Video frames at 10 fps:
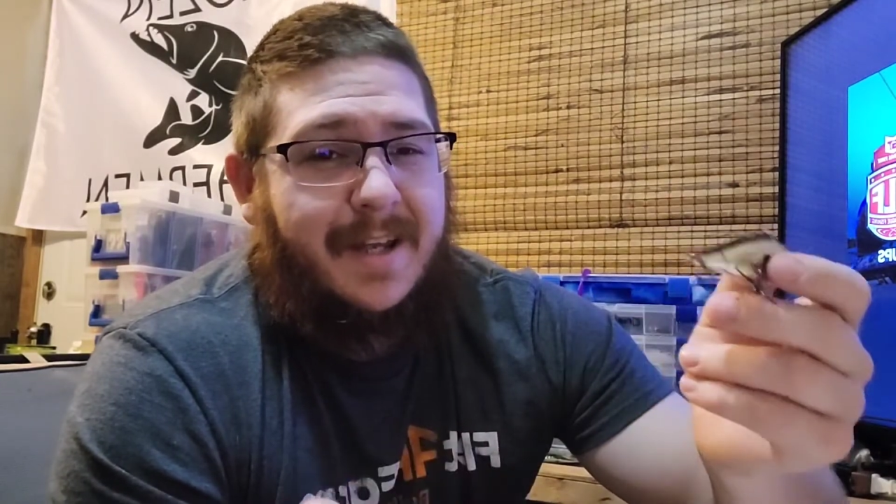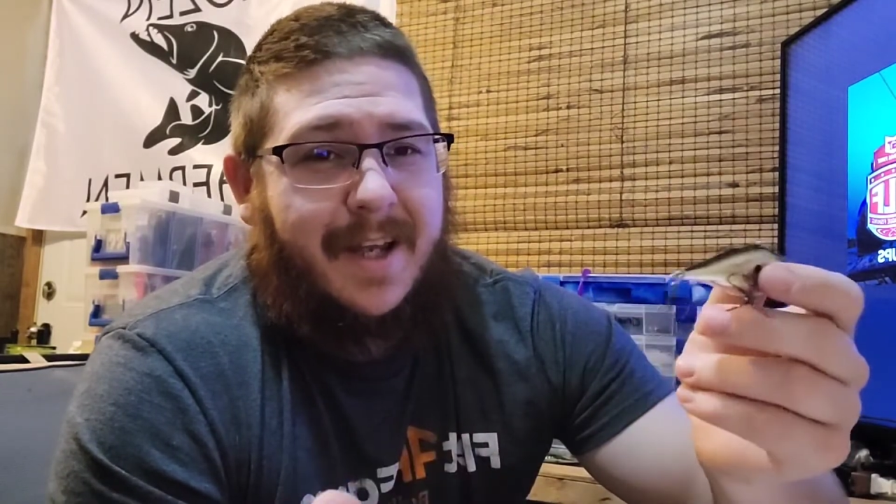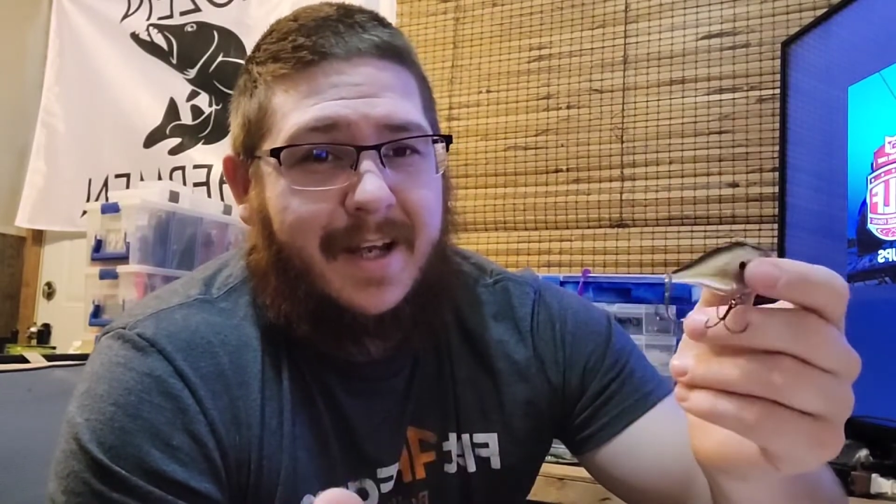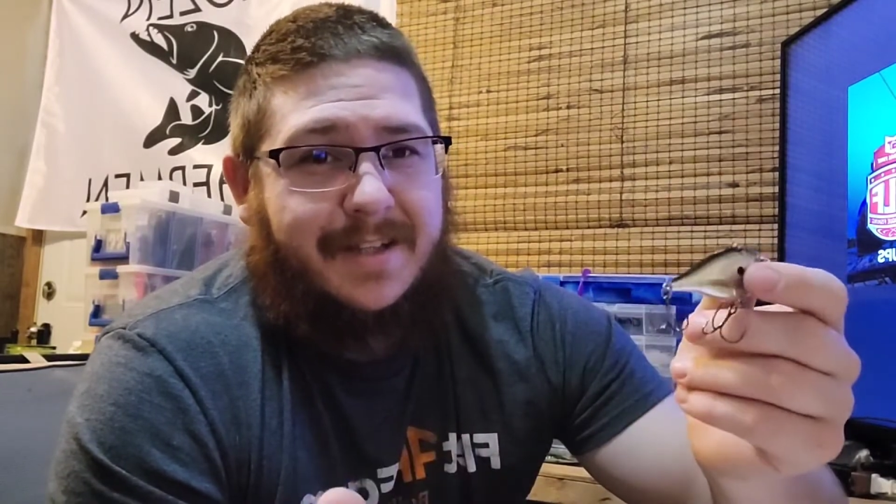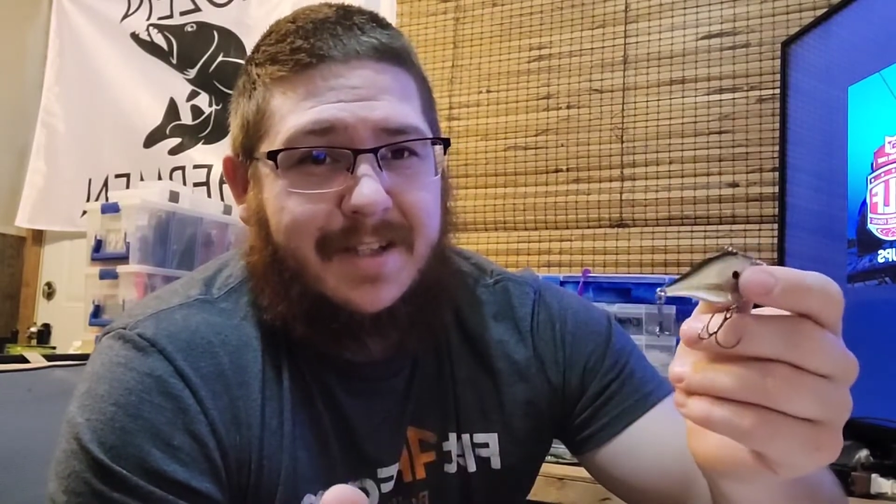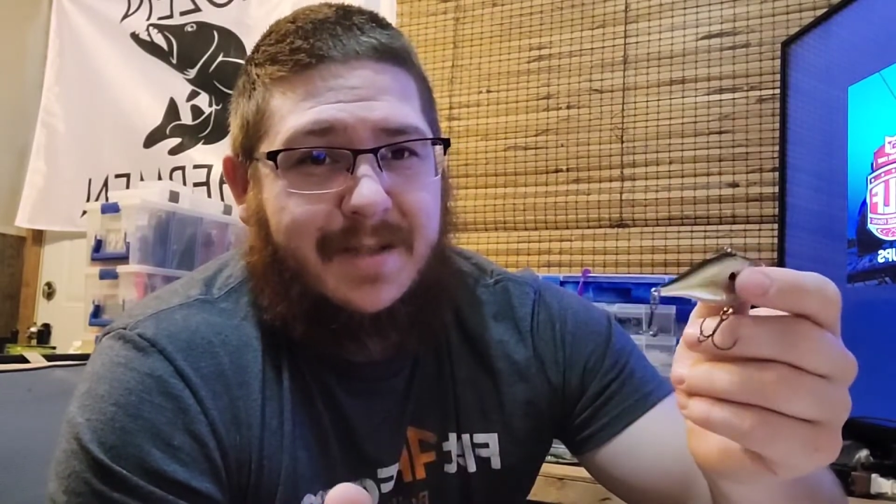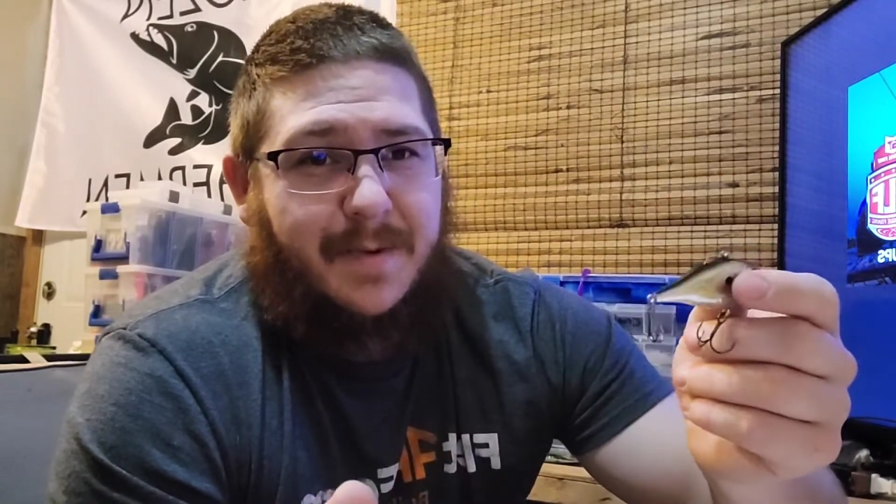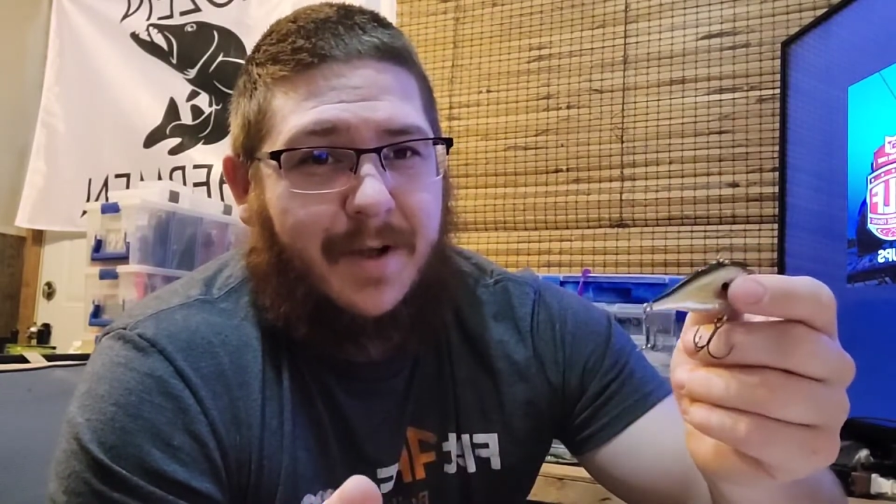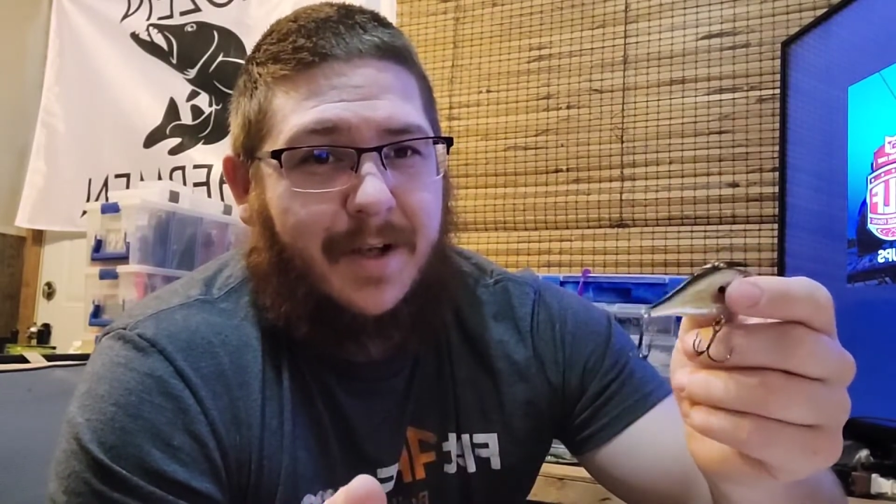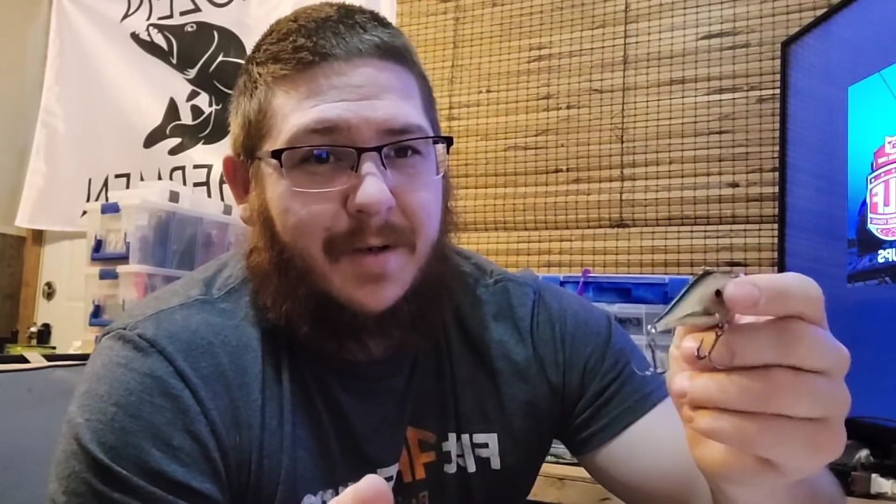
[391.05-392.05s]
They catch the
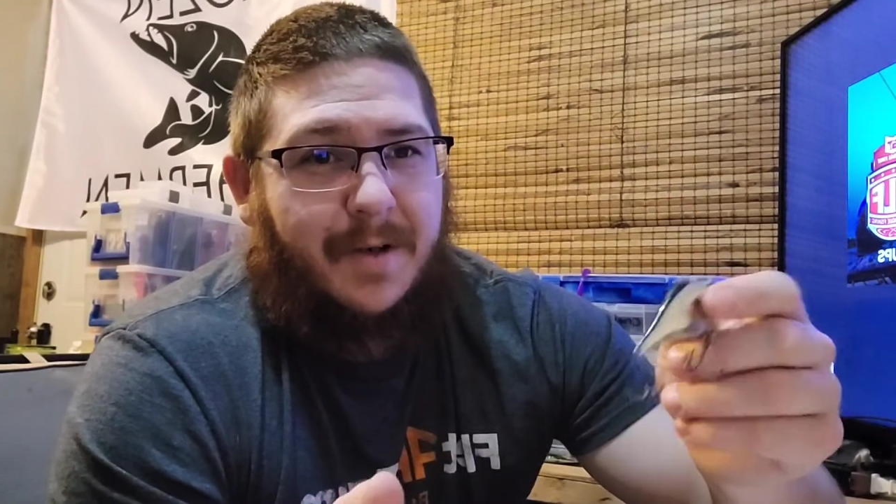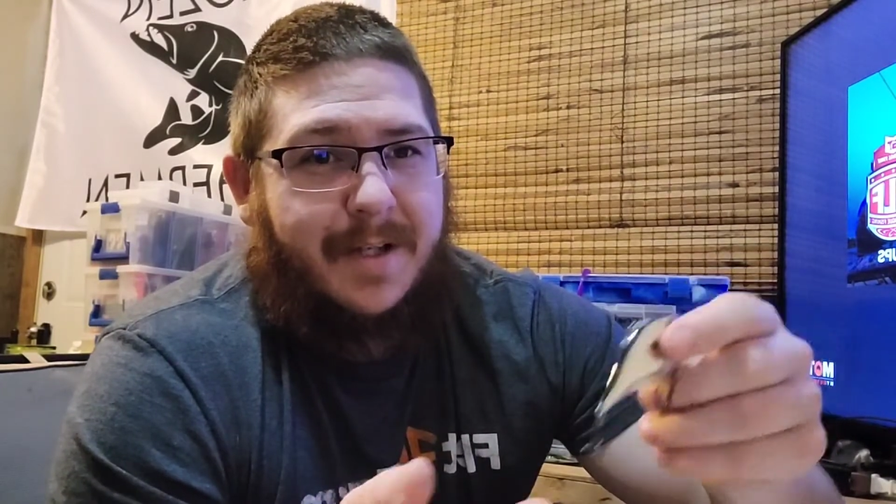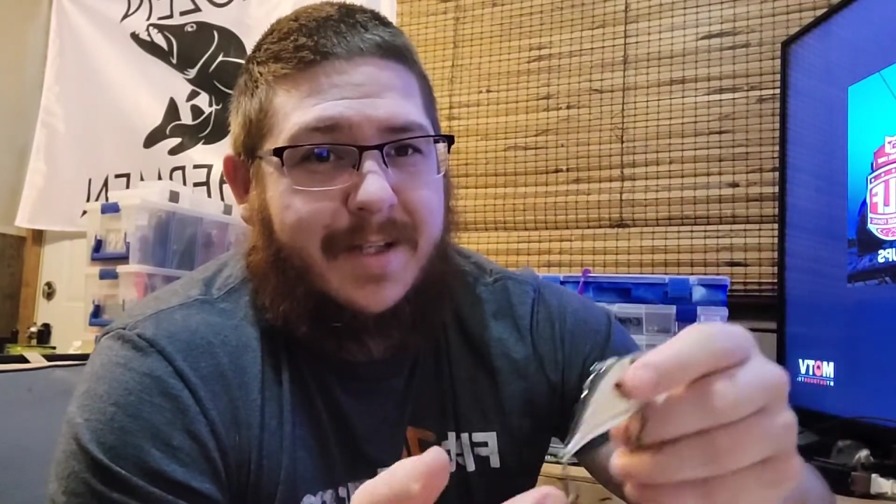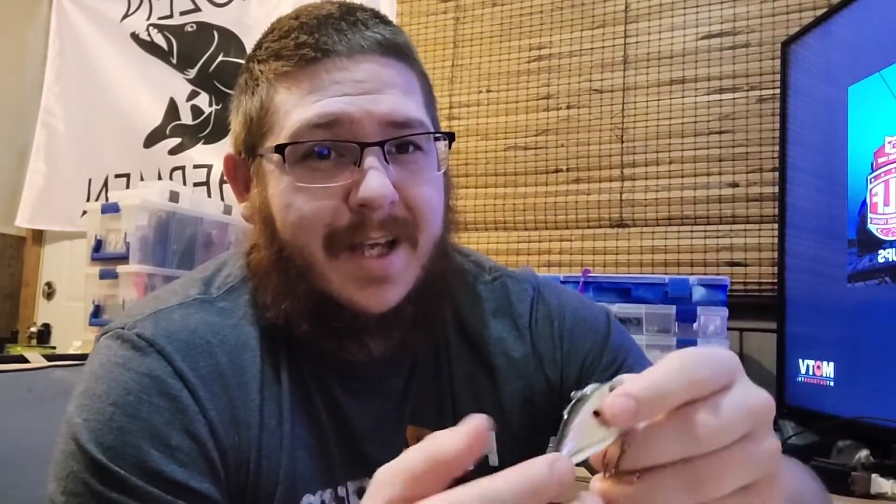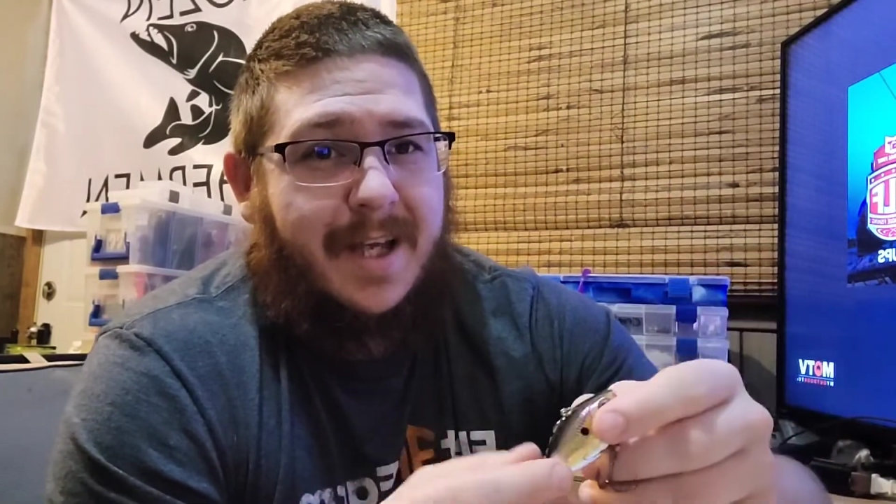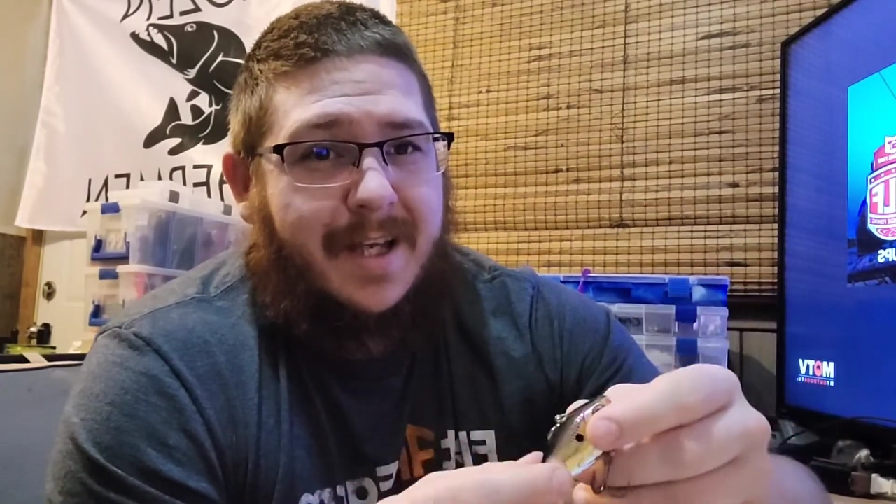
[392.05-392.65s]
smaller ones,